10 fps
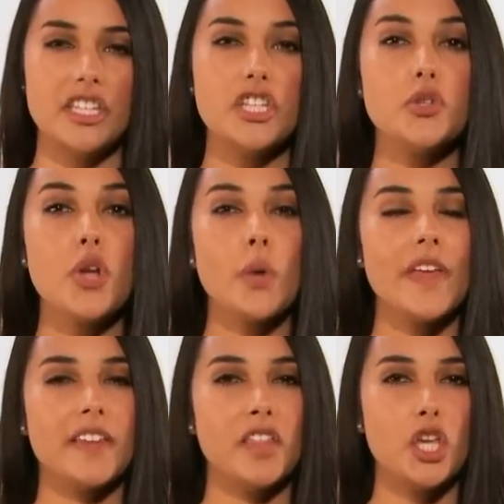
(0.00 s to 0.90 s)
Did you know
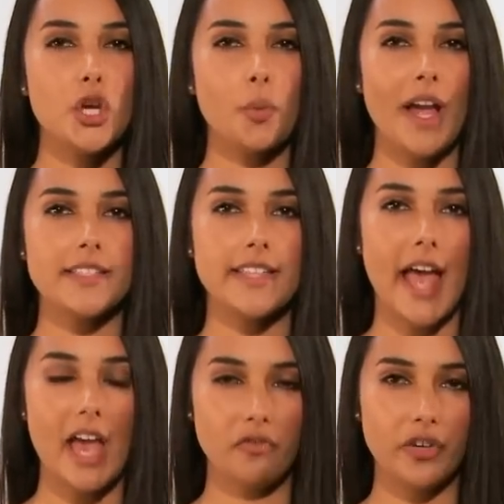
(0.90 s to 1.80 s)
that in the US,
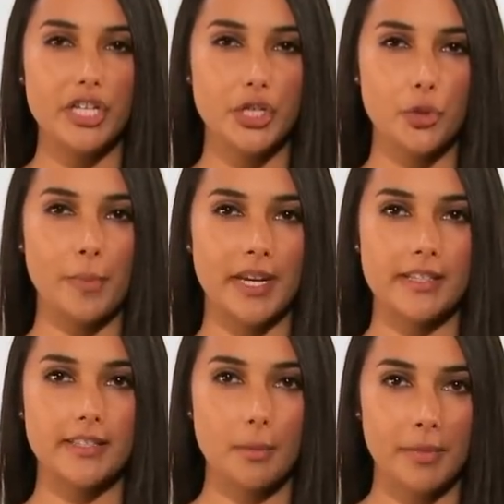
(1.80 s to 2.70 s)
every two
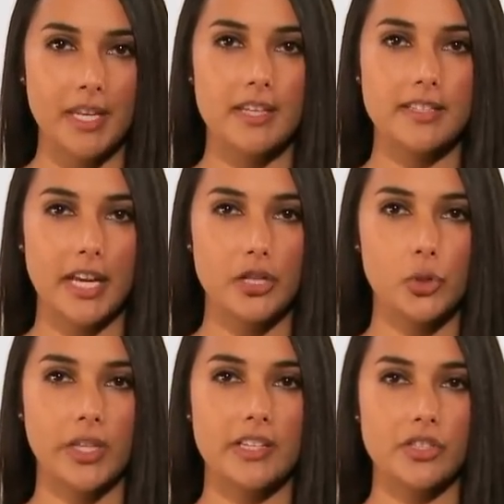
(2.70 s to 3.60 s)
minutes somebody is
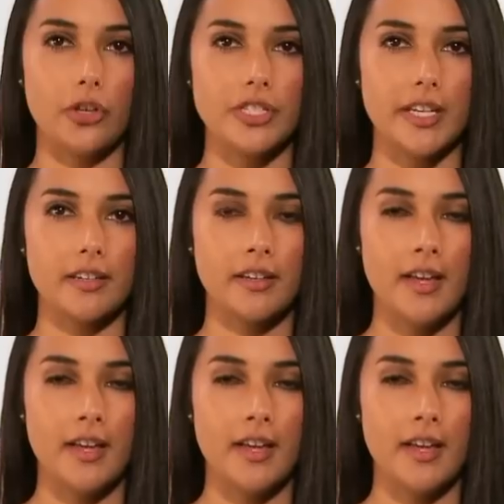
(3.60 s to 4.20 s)
sexually assaulted?